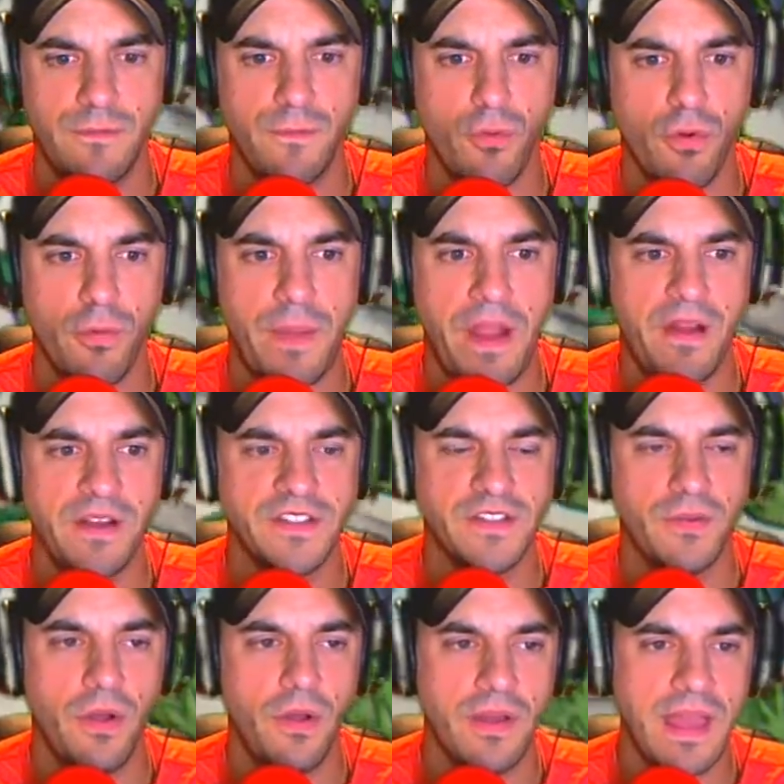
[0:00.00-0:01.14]
Four parries in
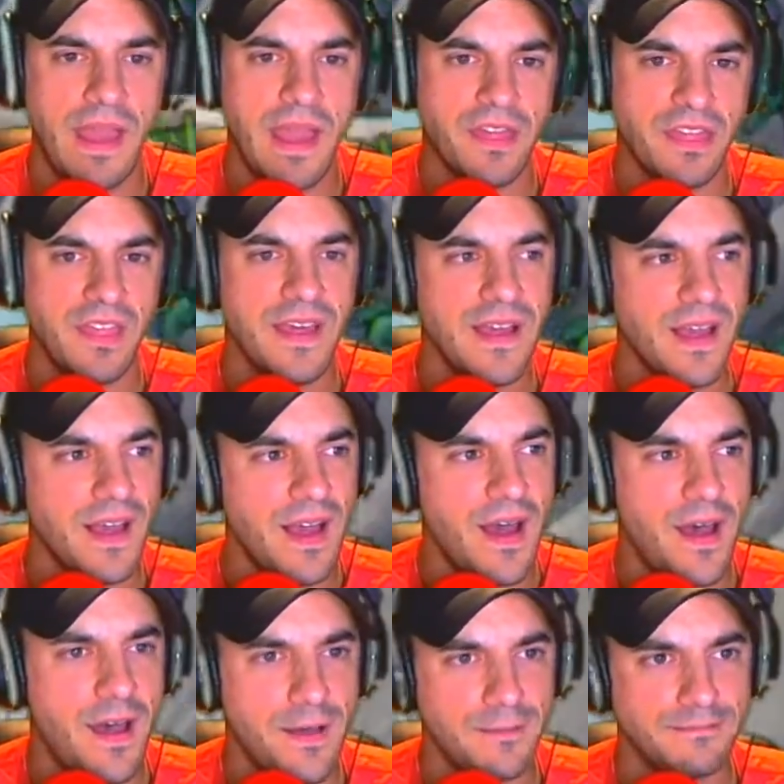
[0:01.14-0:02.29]
a row. Okay, I think
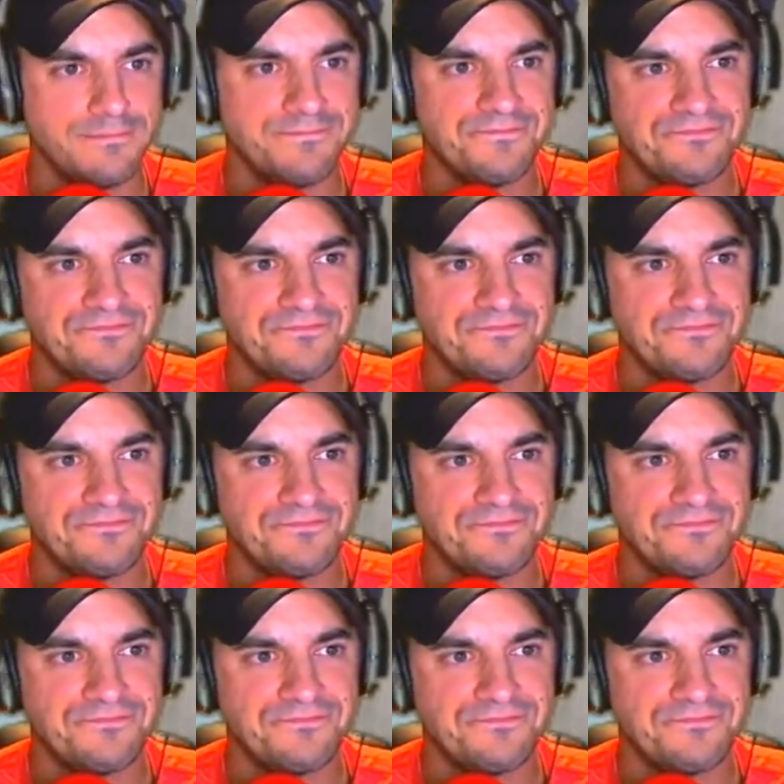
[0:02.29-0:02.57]
um,